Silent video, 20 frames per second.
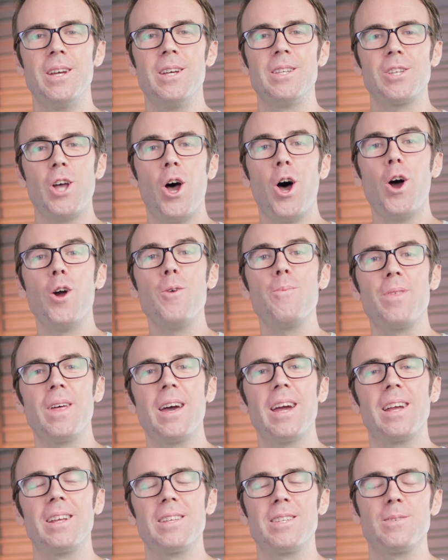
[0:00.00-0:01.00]
So hope
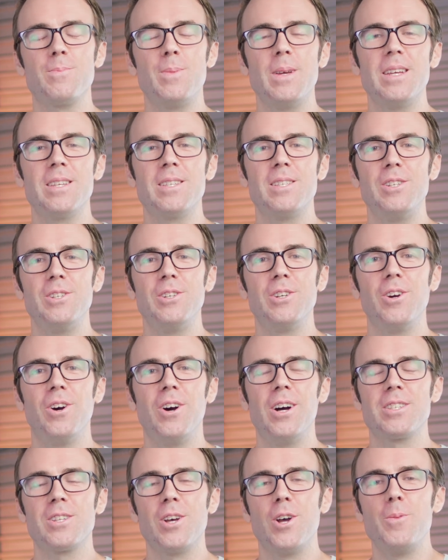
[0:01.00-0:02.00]
that speaks to you
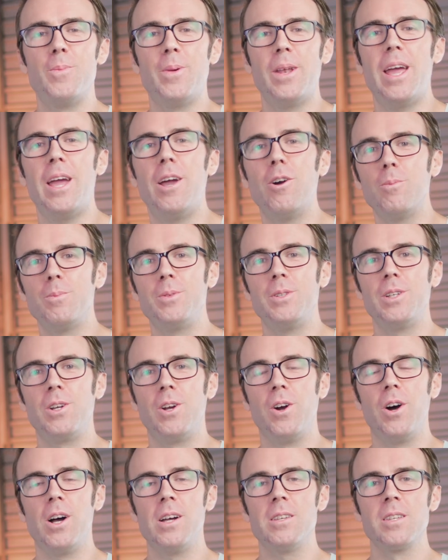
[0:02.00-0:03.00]
guys. Hope it helped you
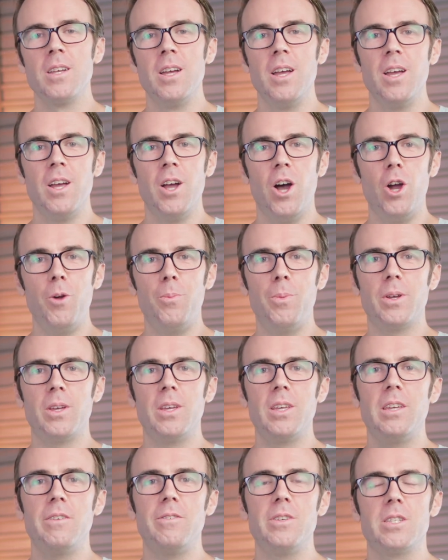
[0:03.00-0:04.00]
guys. Hope it
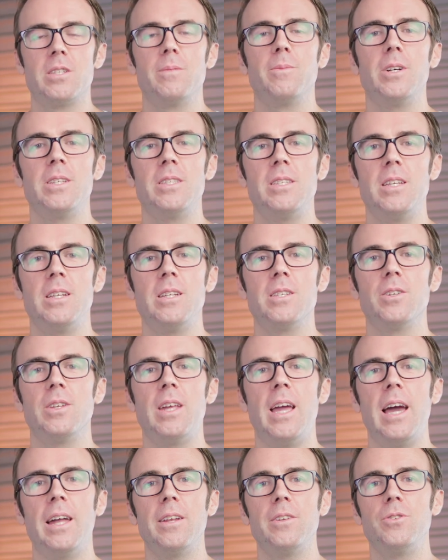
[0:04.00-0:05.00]
can give you some ideas on
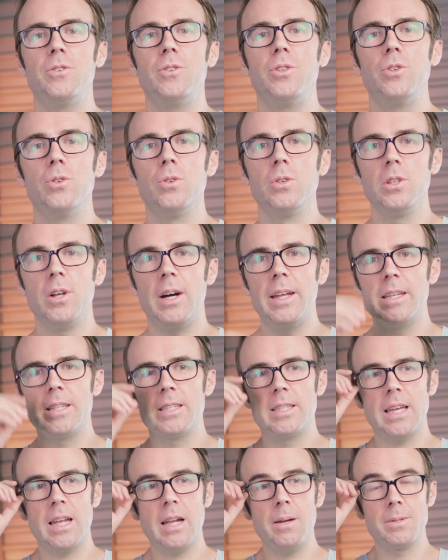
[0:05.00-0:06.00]
how to do your lighting
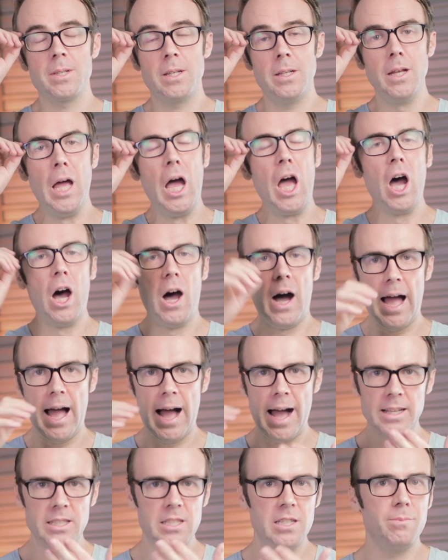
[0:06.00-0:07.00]
setups. And I
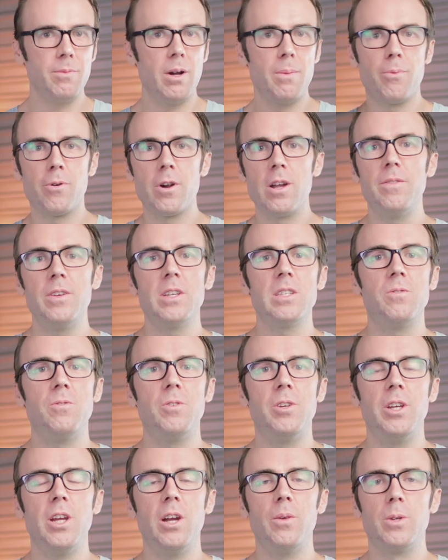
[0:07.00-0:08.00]
asked in my previous
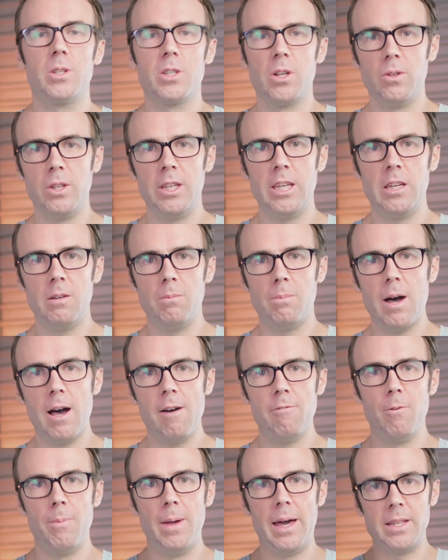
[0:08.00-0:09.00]
video, which I'll link
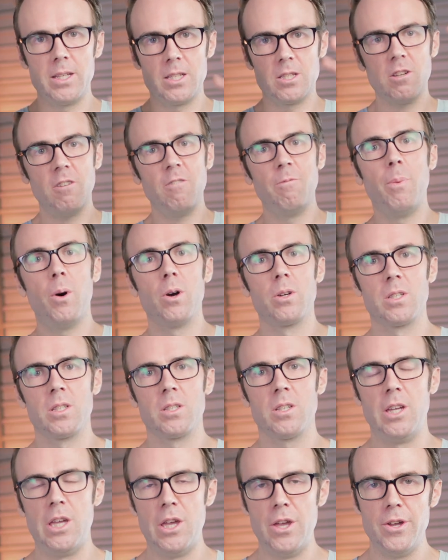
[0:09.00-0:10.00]
above, about the
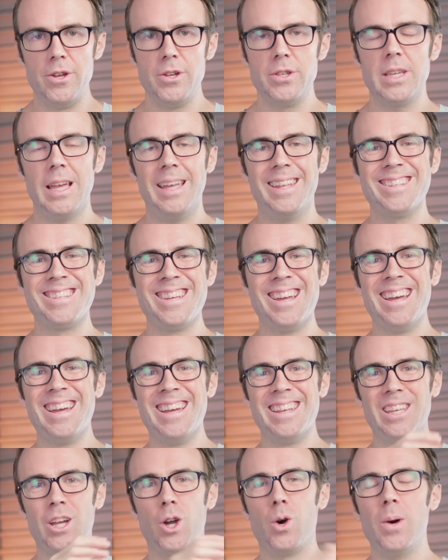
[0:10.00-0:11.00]
softboxes I use, and
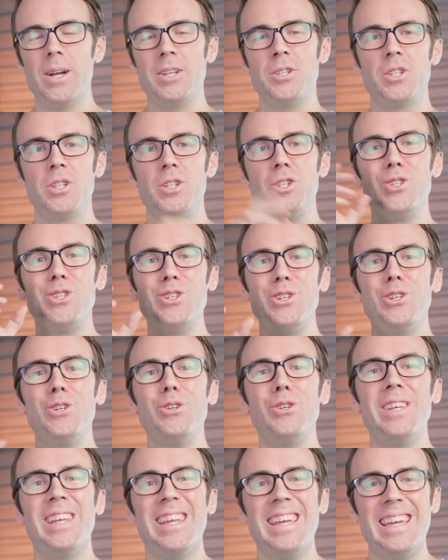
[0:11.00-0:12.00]
the question, do
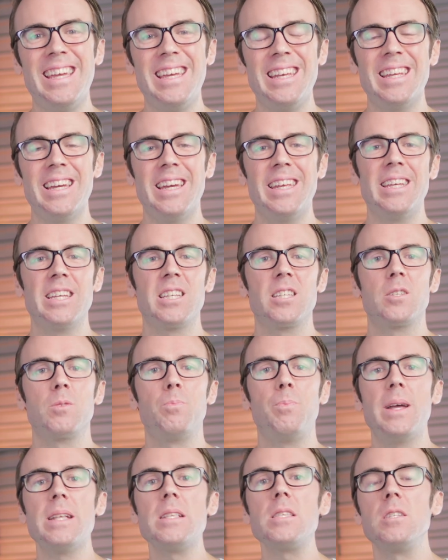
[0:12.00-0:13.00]
you need an
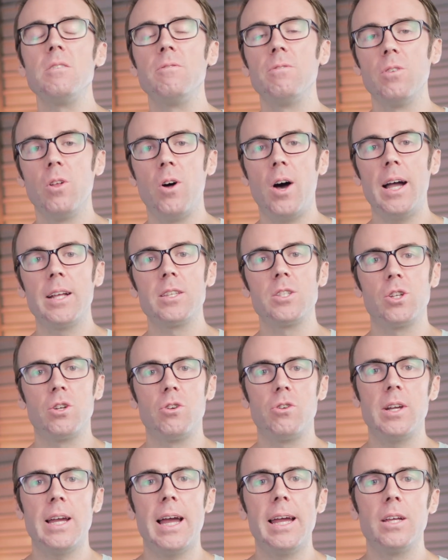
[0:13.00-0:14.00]
expensive light to
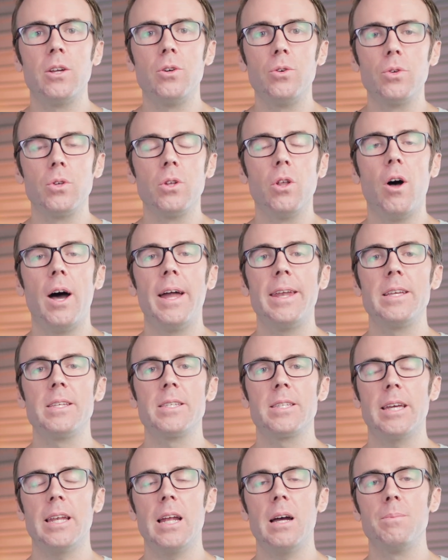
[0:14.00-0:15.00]
create good lighting
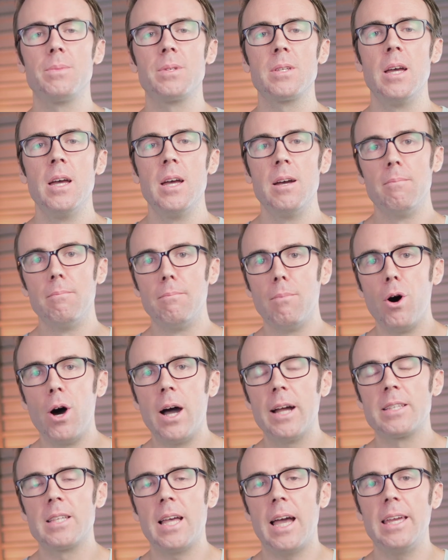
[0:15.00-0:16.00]
setups?
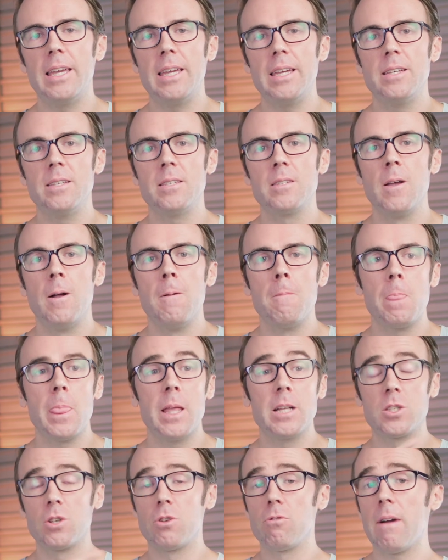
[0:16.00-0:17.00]
My take is,
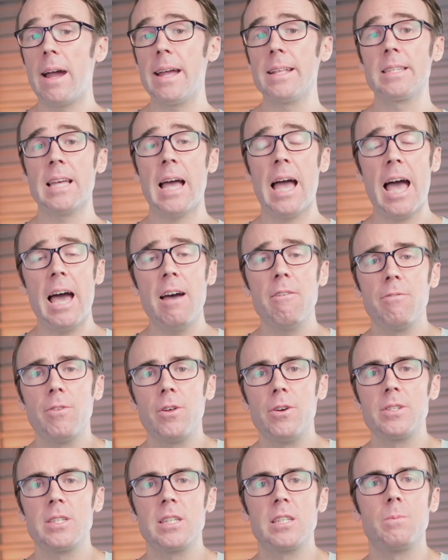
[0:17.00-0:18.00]
it's great to have
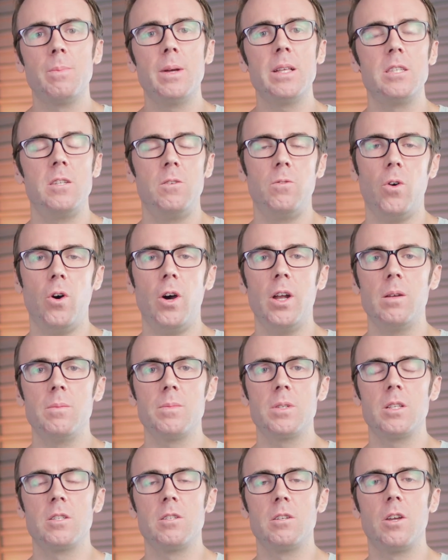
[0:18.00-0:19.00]
those expensive
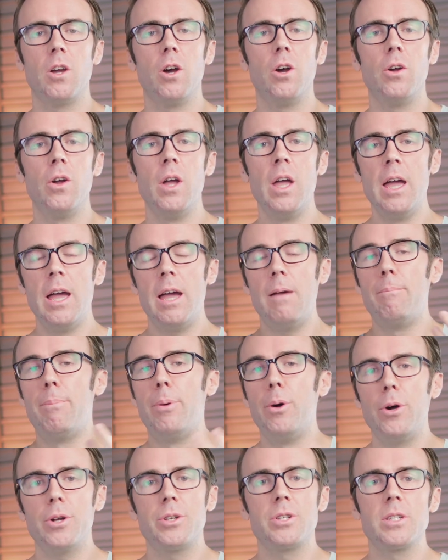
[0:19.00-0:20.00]
items and to go and
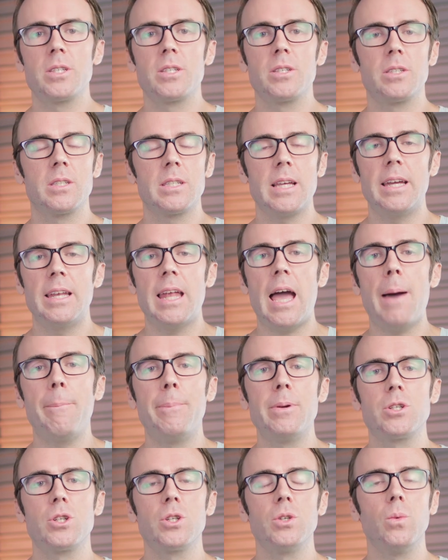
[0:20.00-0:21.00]
purchase, say, an
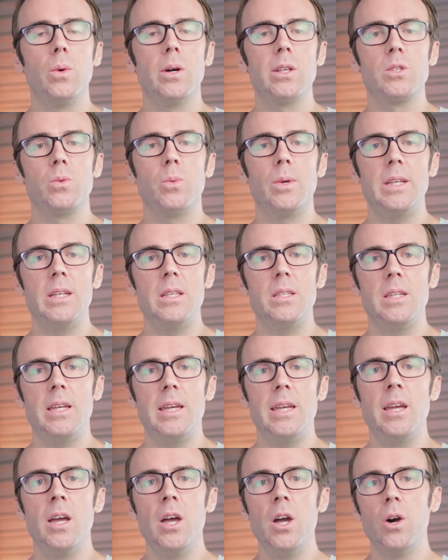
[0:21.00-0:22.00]
Aperture
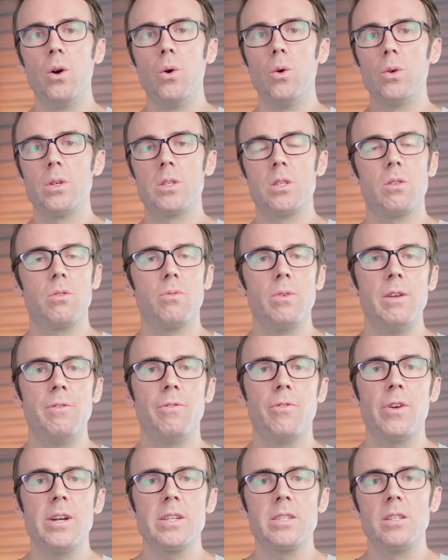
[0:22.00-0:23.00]
120D or 3
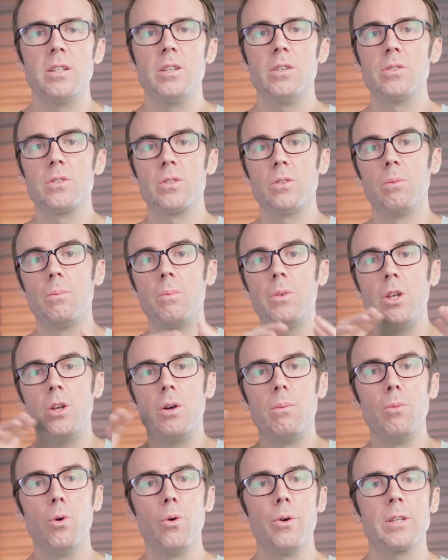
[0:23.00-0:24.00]
Fresnels, or
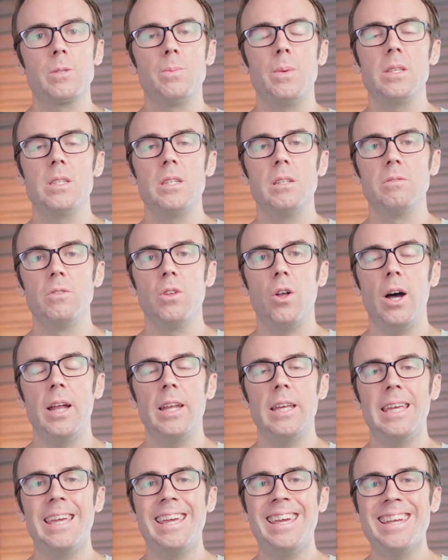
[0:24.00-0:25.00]
more expensive
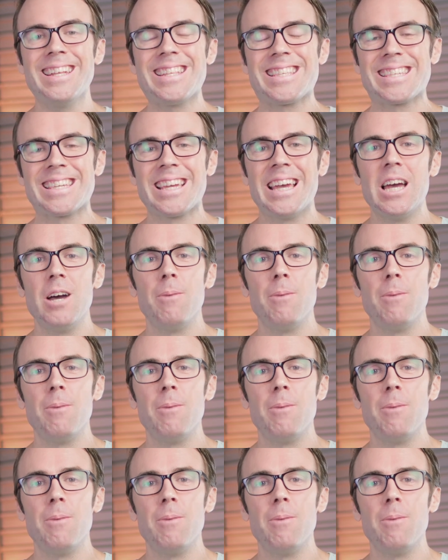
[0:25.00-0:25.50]
lighting kits.